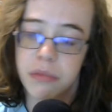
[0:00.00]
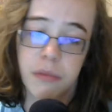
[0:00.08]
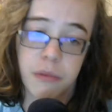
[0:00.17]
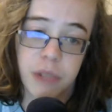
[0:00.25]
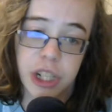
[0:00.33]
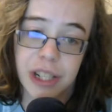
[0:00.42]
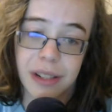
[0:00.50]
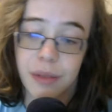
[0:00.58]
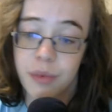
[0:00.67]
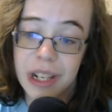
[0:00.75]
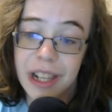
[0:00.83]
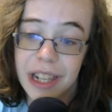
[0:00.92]
which is
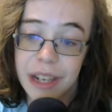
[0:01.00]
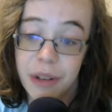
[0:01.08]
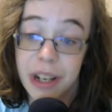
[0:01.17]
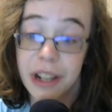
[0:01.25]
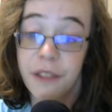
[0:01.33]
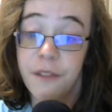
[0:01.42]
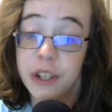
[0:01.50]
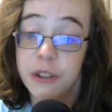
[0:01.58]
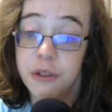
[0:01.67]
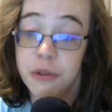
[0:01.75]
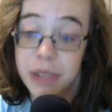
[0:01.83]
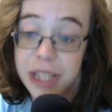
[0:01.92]
really one of the
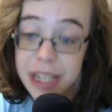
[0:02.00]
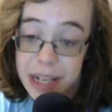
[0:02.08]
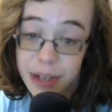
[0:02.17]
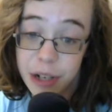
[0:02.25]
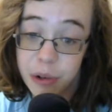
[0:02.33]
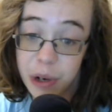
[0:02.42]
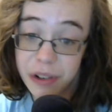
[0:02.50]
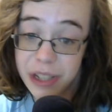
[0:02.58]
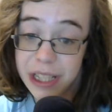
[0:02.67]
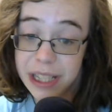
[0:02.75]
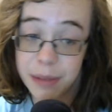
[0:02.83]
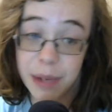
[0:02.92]
few redeeming
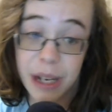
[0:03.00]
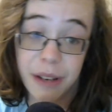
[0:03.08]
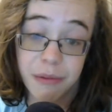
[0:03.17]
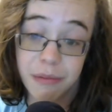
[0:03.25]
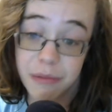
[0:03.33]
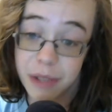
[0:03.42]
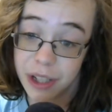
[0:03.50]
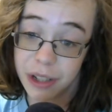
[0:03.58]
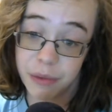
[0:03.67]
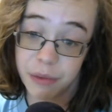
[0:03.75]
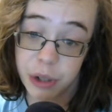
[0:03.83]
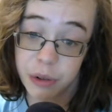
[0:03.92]
qualities about
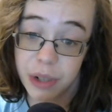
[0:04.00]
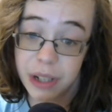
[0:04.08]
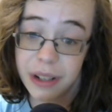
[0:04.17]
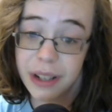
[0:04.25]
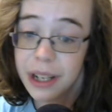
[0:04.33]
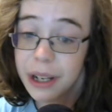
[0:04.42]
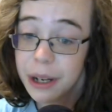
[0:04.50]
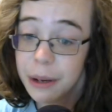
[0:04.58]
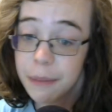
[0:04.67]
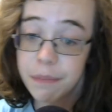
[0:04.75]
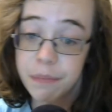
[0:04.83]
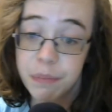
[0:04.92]
Rogue One.
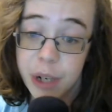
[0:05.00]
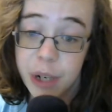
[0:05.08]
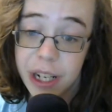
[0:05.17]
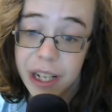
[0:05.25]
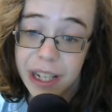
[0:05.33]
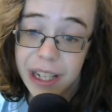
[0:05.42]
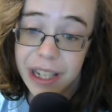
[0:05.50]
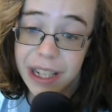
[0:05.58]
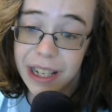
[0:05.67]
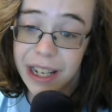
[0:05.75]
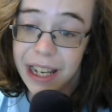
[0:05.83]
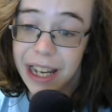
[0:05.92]
But
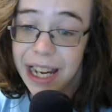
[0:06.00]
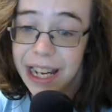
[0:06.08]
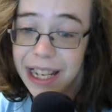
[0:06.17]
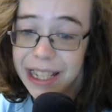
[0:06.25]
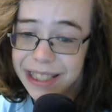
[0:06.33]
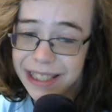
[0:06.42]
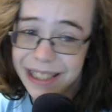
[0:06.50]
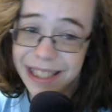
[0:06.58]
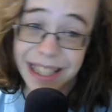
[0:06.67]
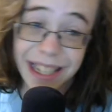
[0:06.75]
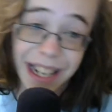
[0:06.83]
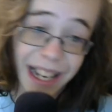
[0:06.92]
I
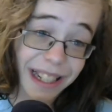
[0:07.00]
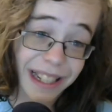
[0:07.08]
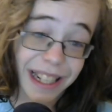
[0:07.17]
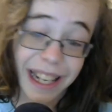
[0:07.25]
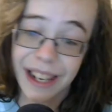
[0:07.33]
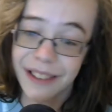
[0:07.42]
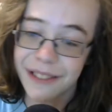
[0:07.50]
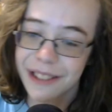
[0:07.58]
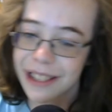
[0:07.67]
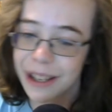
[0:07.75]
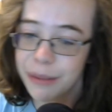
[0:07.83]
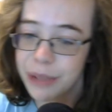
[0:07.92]
did not get
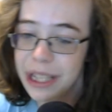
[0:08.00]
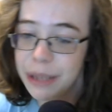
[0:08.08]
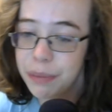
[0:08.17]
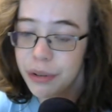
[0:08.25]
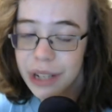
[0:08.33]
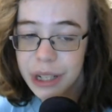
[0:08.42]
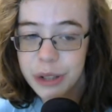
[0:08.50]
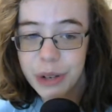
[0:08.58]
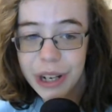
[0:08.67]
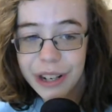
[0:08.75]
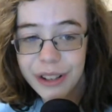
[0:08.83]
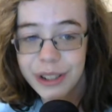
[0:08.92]
some of the political
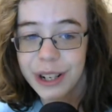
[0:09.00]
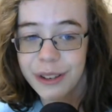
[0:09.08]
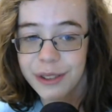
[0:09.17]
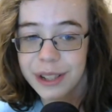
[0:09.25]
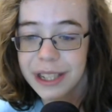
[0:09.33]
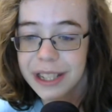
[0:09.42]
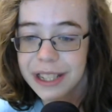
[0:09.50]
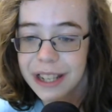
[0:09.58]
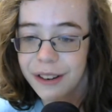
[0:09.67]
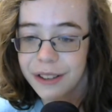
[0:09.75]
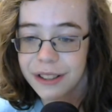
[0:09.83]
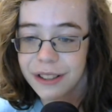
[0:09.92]
undertones of this
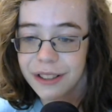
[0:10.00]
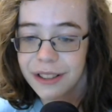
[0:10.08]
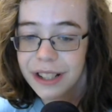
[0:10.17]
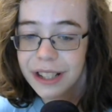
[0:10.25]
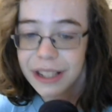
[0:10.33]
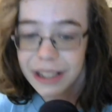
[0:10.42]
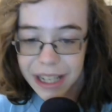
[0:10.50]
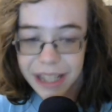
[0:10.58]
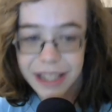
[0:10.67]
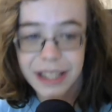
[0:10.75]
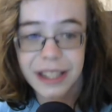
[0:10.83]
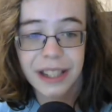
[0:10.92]
character.
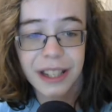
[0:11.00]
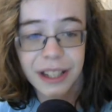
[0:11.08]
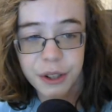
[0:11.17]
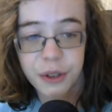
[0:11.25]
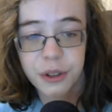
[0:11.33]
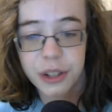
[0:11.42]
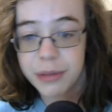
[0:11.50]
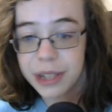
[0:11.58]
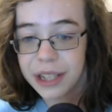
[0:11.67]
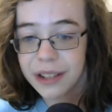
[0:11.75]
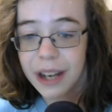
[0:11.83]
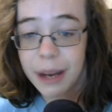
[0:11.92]
Yes, indulge
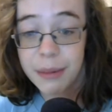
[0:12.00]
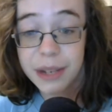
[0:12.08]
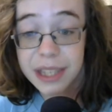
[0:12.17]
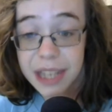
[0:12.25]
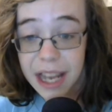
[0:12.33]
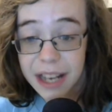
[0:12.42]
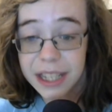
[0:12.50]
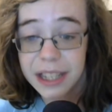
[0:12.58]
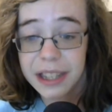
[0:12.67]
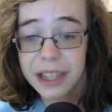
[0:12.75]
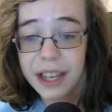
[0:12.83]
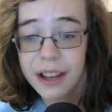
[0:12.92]
me. I'm
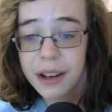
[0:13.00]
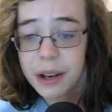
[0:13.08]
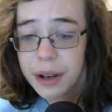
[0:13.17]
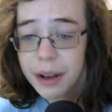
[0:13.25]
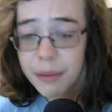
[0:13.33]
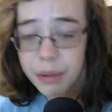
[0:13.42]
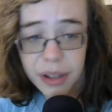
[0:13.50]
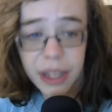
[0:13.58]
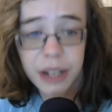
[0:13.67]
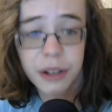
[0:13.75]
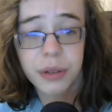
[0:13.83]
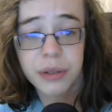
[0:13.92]
dissecting the
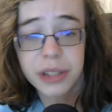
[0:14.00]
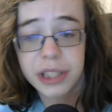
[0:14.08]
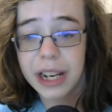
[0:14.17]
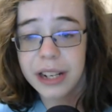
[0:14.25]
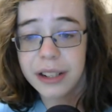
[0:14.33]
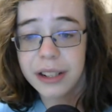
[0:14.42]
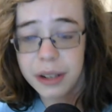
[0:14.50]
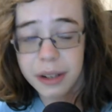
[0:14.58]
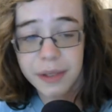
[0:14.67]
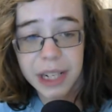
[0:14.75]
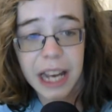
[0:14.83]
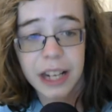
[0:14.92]
political agenda of
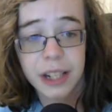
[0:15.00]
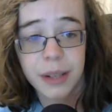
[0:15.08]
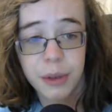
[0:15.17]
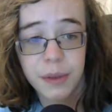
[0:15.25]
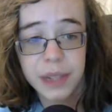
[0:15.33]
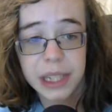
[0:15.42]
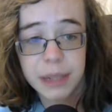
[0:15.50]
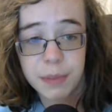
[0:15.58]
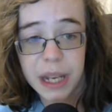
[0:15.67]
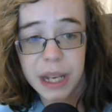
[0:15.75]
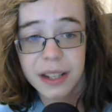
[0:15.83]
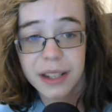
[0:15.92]
an action movie in
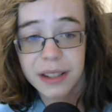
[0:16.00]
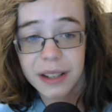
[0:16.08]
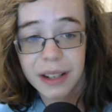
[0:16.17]
space.